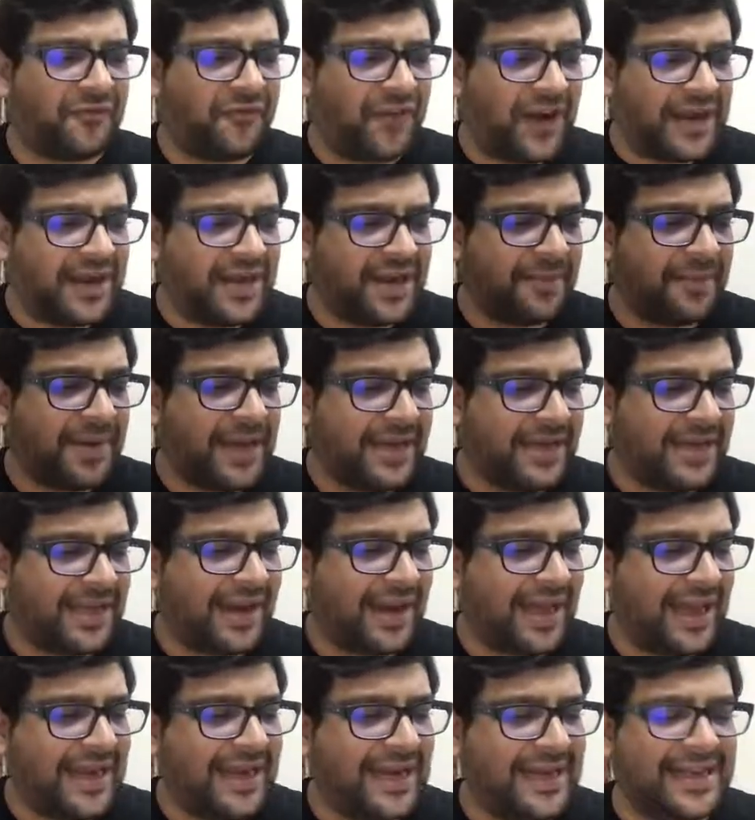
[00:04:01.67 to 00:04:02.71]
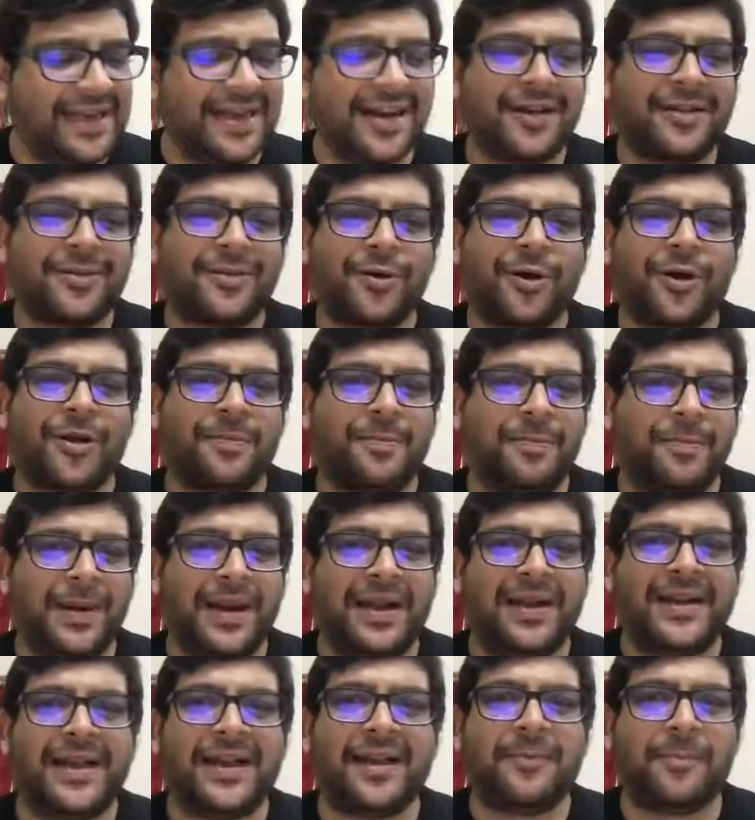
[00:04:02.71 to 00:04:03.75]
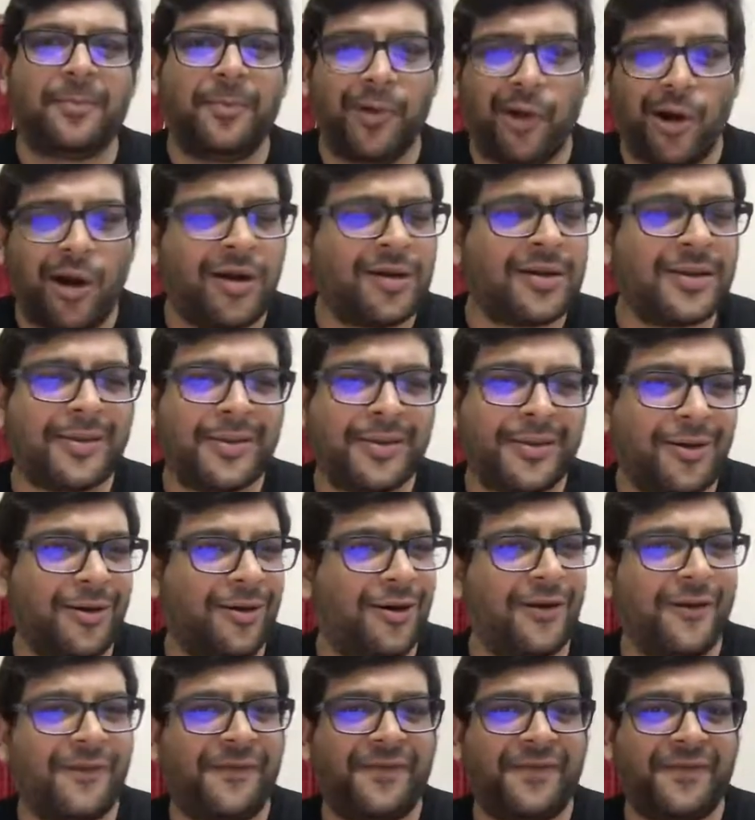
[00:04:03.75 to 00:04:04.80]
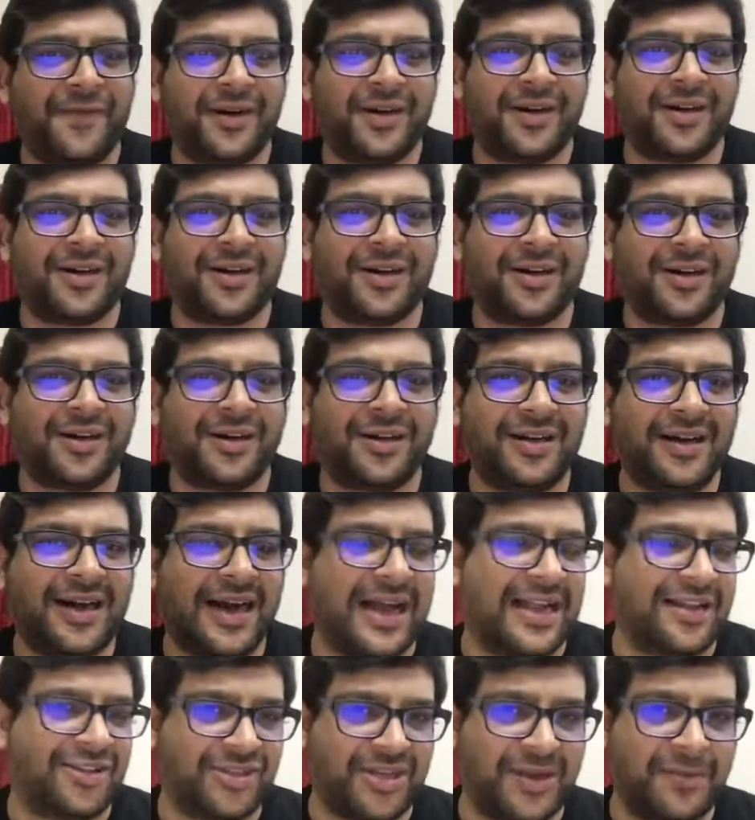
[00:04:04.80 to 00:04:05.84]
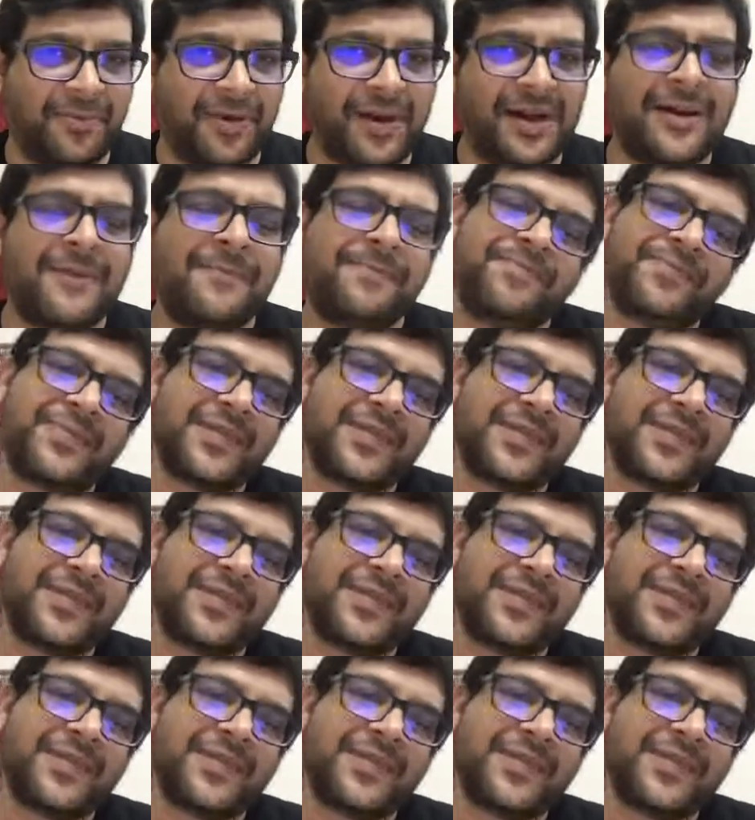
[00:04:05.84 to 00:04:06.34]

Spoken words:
fundamental ideas or building blocks of algebra.